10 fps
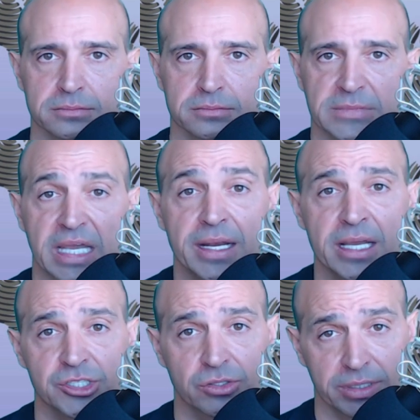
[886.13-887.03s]
And
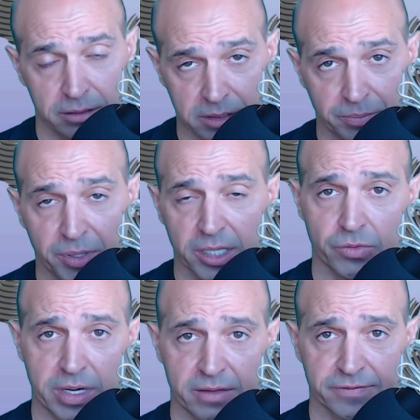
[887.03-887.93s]
actually, the
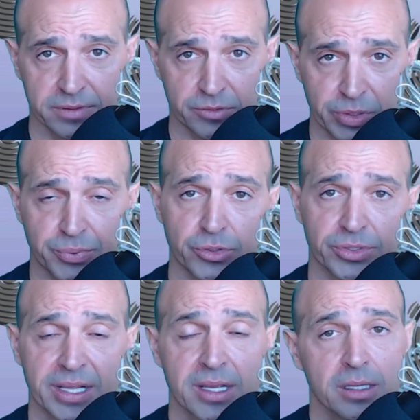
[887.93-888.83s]
polygraph report
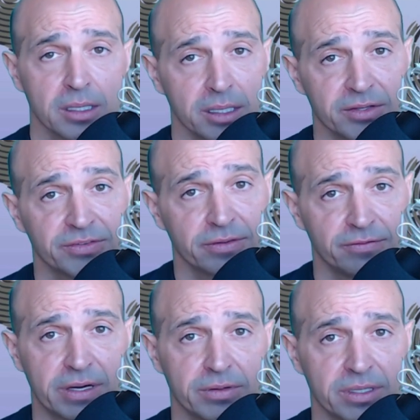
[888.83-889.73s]
is
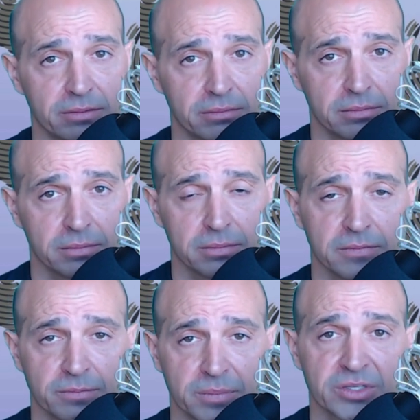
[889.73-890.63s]
very
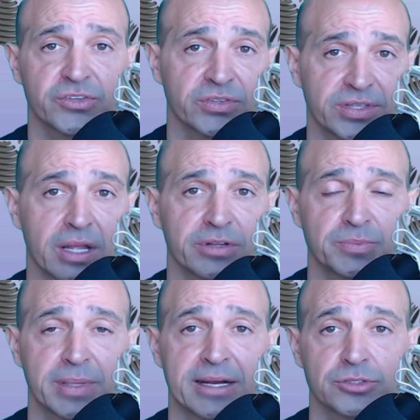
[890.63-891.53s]
much
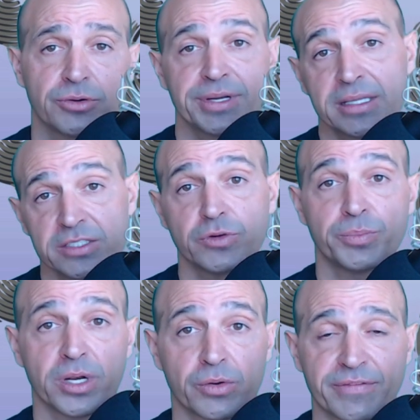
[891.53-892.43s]
self-explanatory, at least for
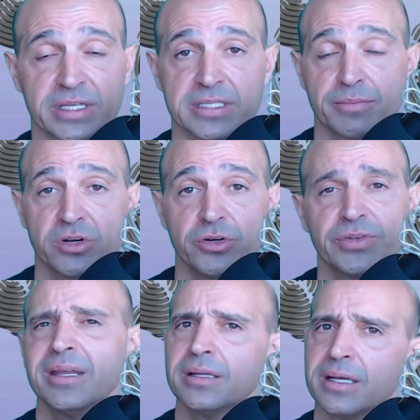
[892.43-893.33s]
polygraph examiners,
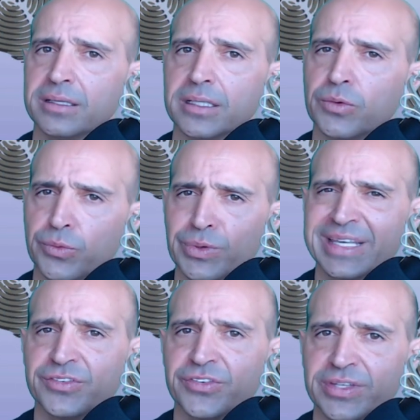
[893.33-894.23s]
and we
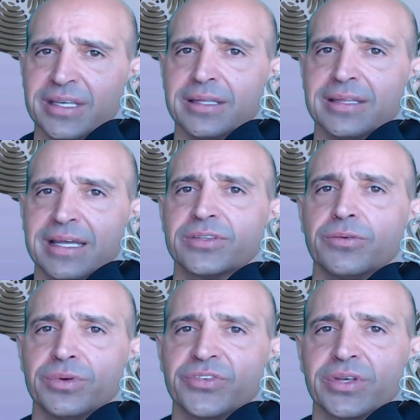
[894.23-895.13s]
can see that there
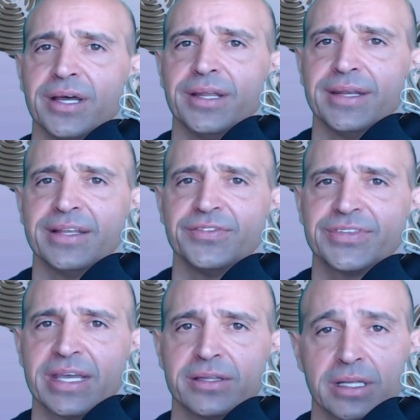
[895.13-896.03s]
is an
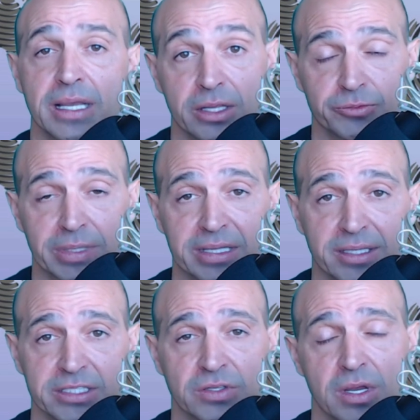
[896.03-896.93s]
intent, at
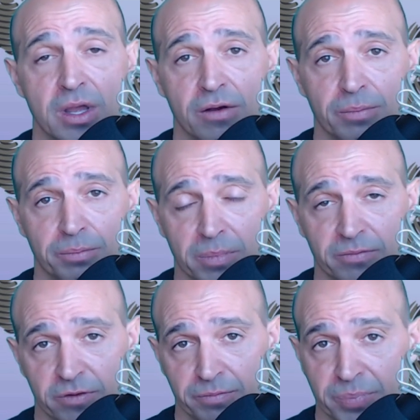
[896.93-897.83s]
least
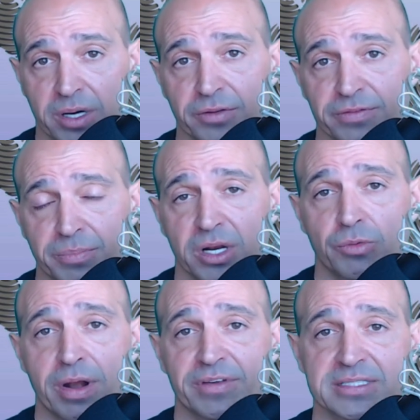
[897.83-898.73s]
from part of the
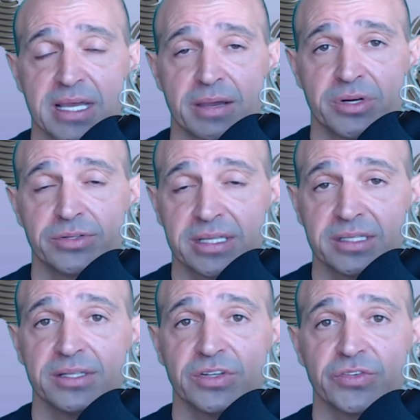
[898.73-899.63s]
polygraph examiner that
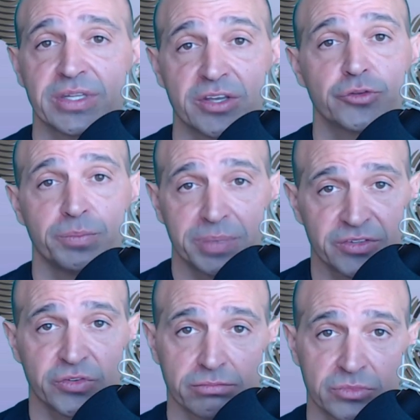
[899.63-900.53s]
did this test, to be
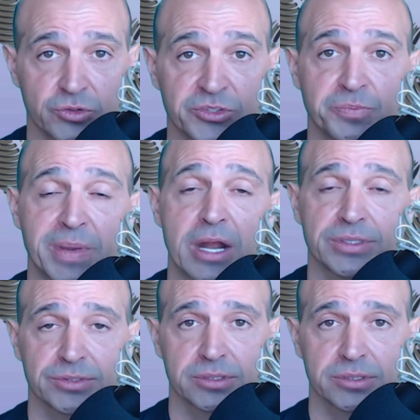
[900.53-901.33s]
transparent.